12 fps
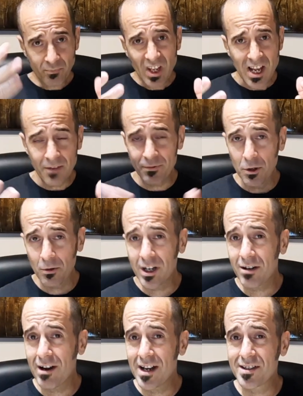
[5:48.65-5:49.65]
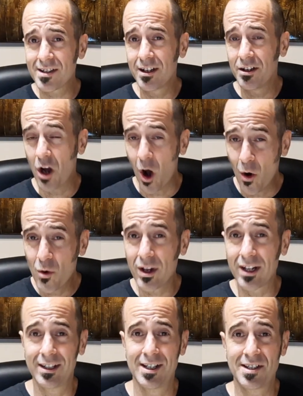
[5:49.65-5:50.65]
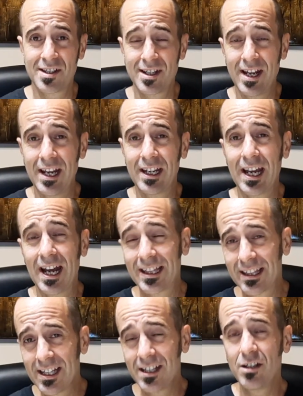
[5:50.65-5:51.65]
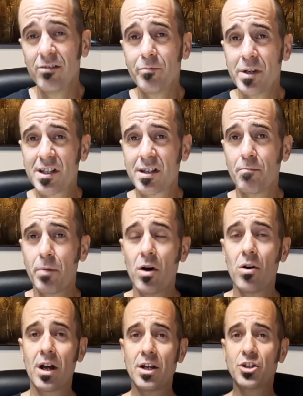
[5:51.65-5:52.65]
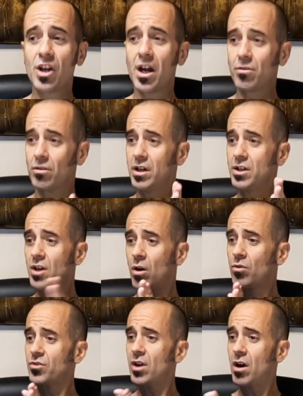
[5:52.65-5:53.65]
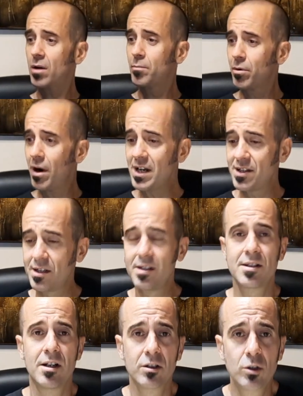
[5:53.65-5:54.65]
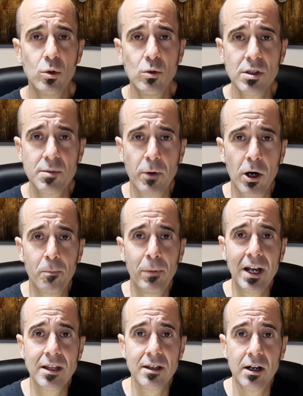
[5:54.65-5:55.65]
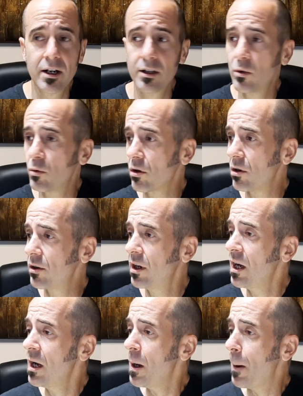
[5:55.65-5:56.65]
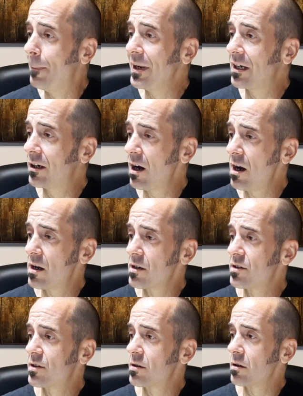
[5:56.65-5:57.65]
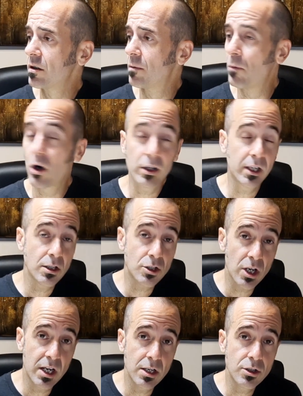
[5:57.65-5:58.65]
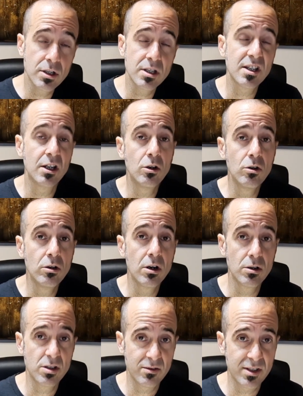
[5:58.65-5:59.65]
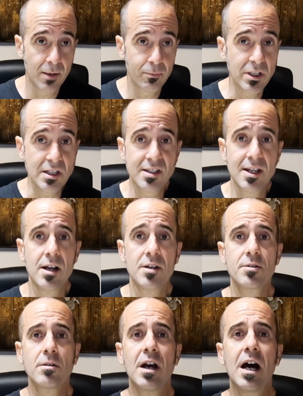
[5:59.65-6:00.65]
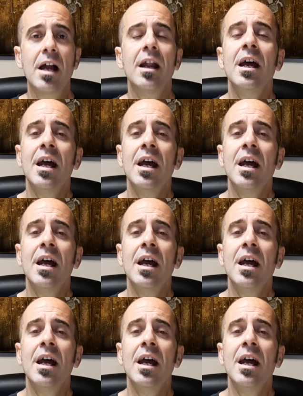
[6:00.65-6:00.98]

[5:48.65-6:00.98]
If you're interested in owning this snake, I think you've missed the boat. I generally don't talk prices on coolest ball python in the world because the market changes and who knows if something sells or not.